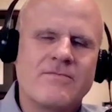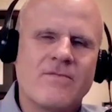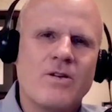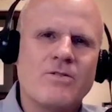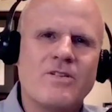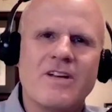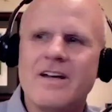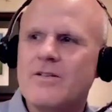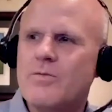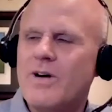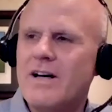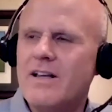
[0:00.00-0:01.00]
Okay.
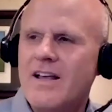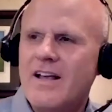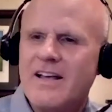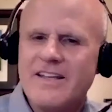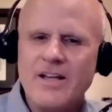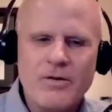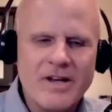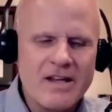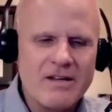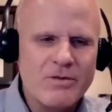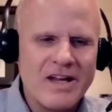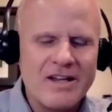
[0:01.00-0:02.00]
Well, you know, when I
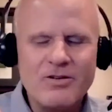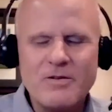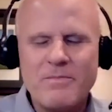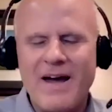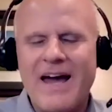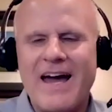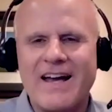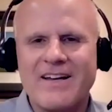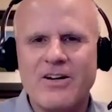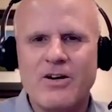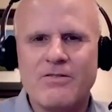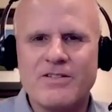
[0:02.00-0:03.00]
when I look back
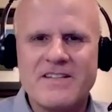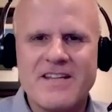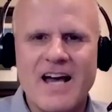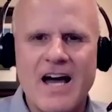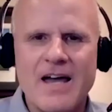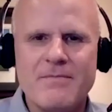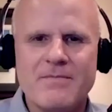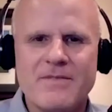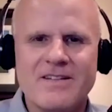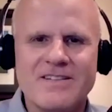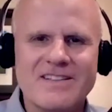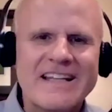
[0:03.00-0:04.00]
over the time
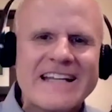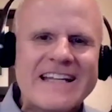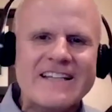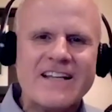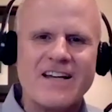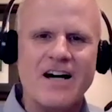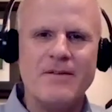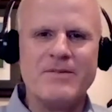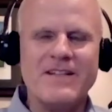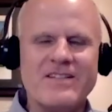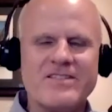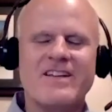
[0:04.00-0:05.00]
uh, leading the
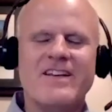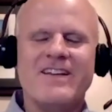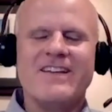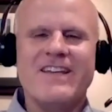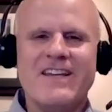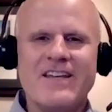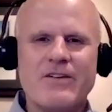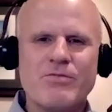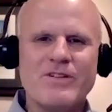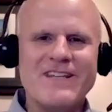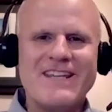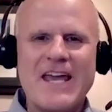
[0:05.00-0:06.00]
companies, it, it
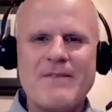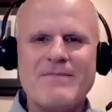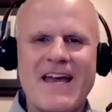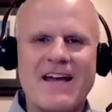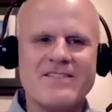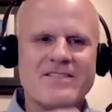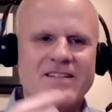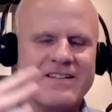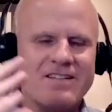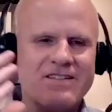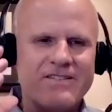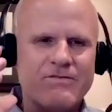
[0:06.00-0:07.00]
really came down
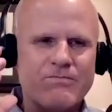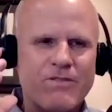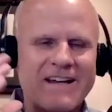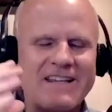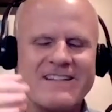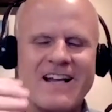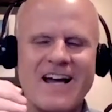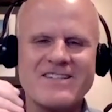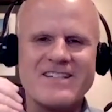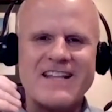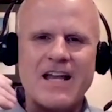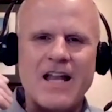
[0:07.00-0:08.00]
to
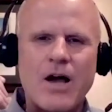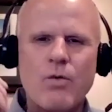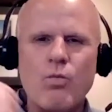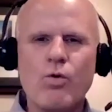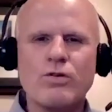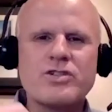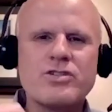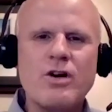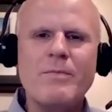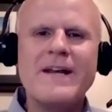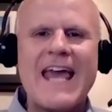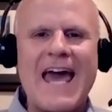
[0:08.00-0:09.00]
recognizing that I wore so
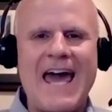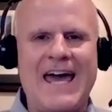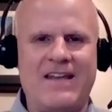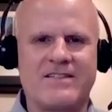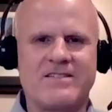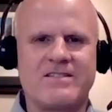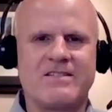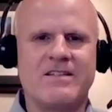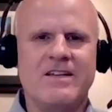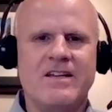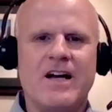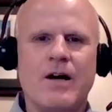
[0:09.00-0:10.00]
many hats.
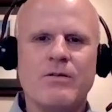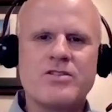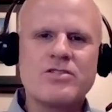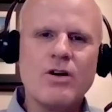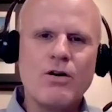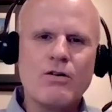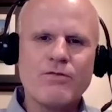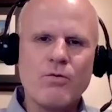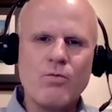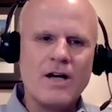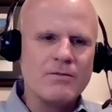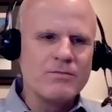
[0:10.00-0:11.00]
I was so
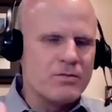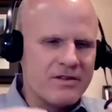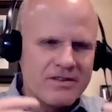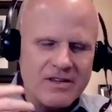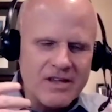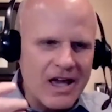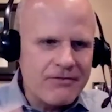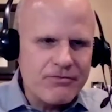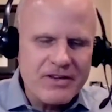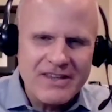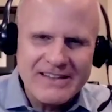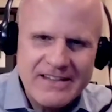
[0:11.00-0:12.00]
overwhelmed with
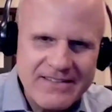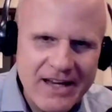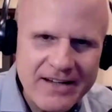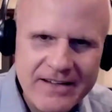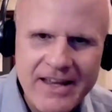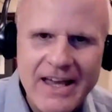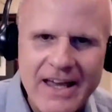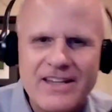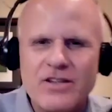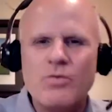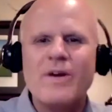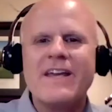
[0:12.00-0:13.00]
everything, the day to day, in
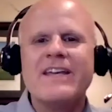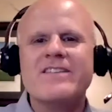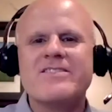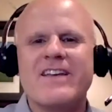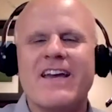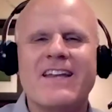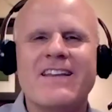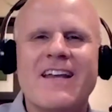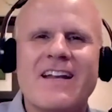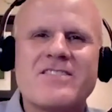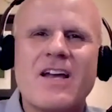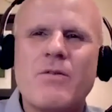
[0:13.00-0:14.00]
the weeds, and and
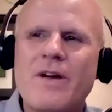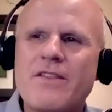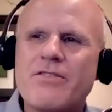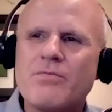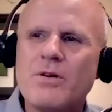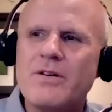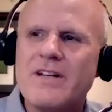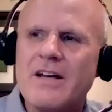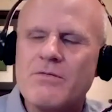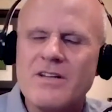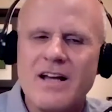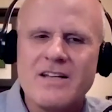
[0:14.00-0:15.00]
as I went through it, I
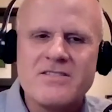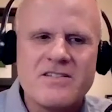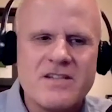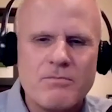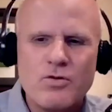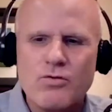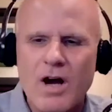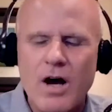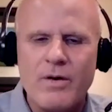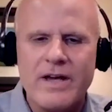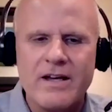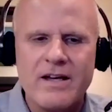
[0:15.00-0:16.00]
realized as I'm
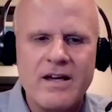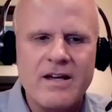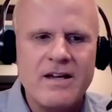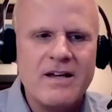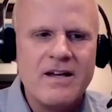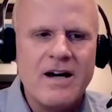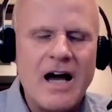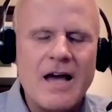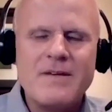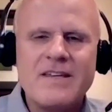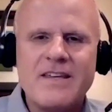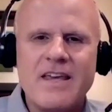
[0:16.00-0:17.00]
growing, I
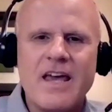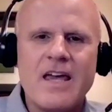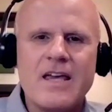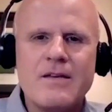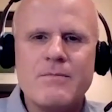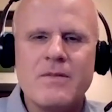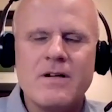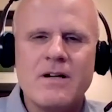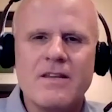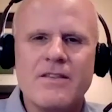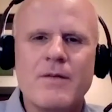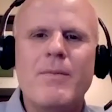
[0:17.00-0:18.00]
became
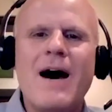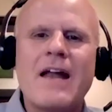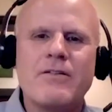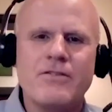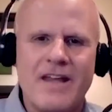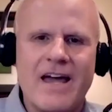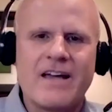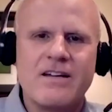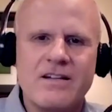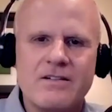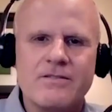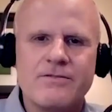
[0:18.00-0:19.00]
uh, the bottleneck
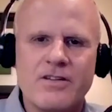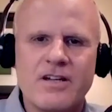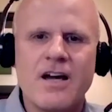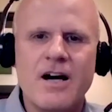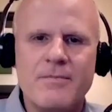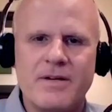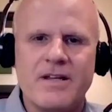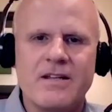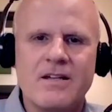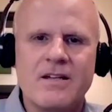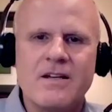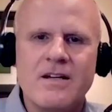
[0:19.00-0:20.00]
for the company.
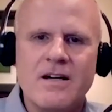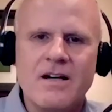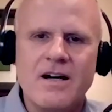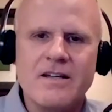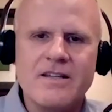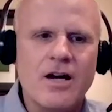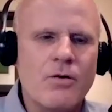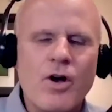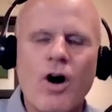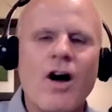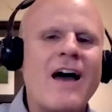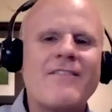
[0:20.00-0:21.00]
Uh, you know, we
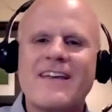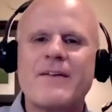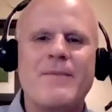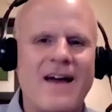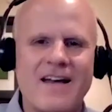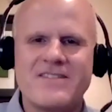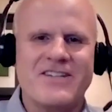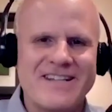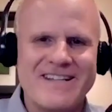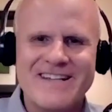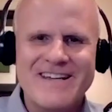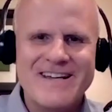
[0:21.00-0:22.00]
all have a
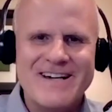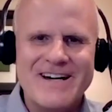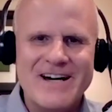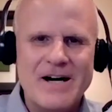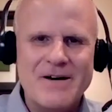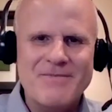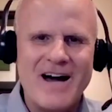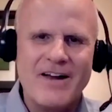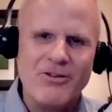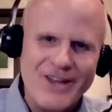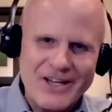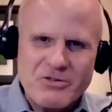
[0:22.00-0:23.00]
capacity. Um, I
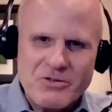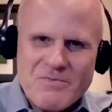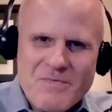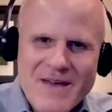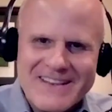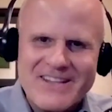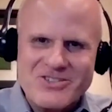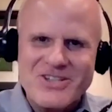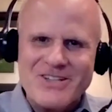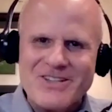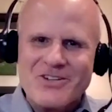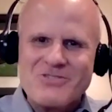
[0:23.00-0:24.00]
don't like to admit there's
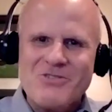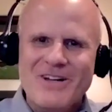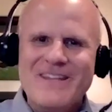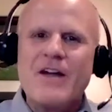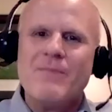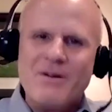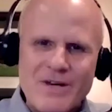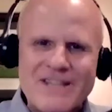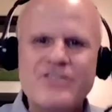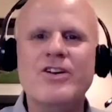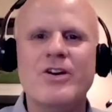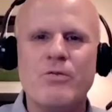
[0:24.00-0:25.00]
a, there's one there, but we
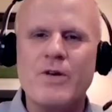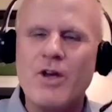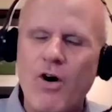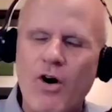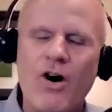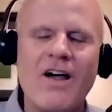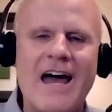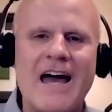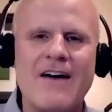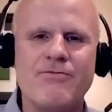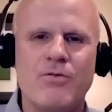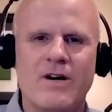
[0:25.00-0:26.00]
do. We all
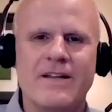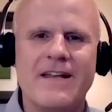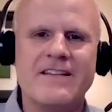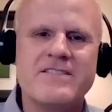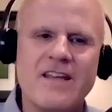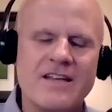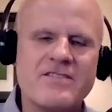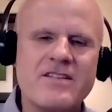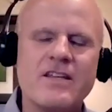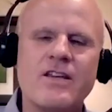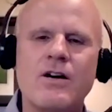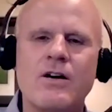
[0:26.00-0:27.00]
have one, and as
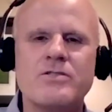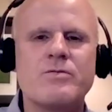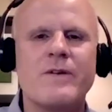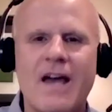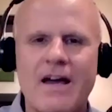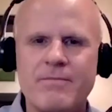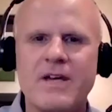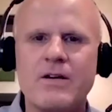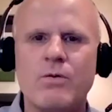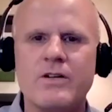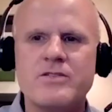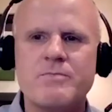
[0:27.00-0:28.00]
CEOs, we have big
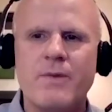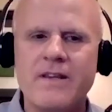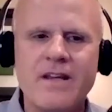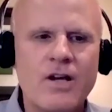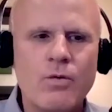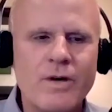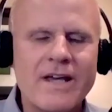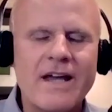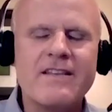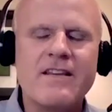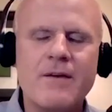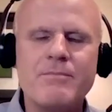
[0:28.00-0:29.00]
ones, but we
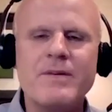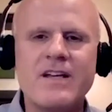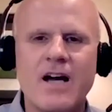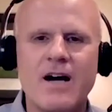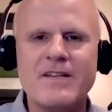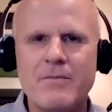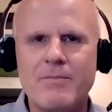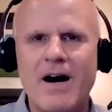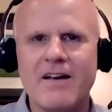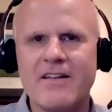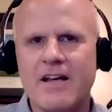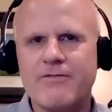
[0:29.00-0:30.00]
end up becoming the
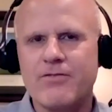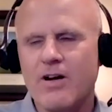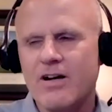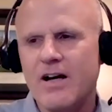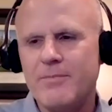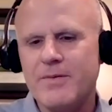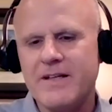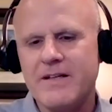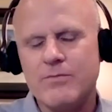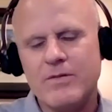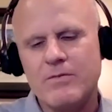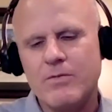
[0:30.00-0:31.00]
bottleneck for our company.
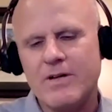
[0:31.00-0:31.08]
And what